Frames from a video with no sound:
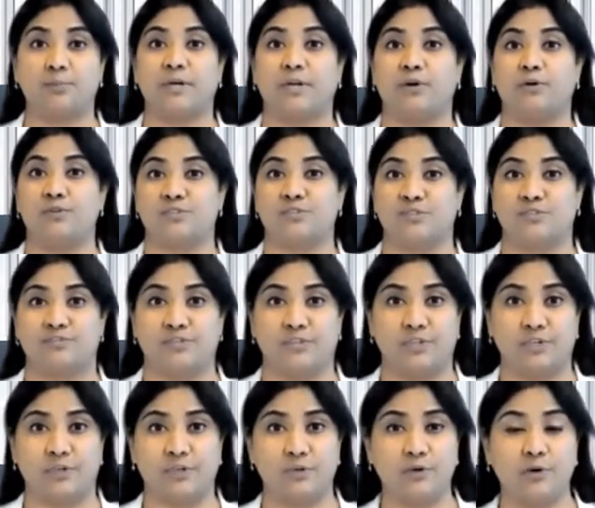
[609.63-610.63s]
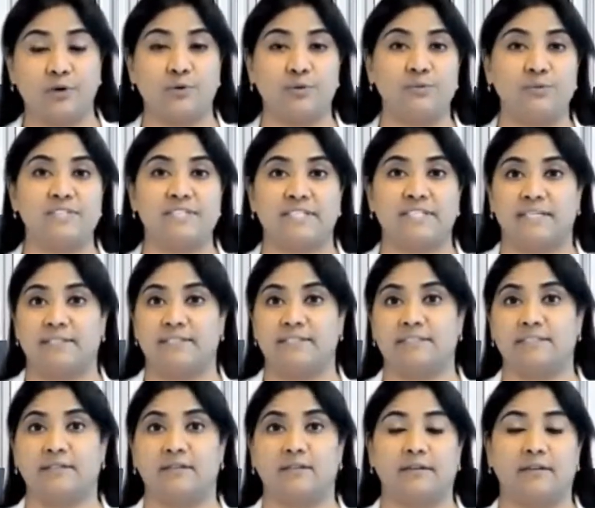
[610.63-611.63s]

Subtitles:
but also for your loans and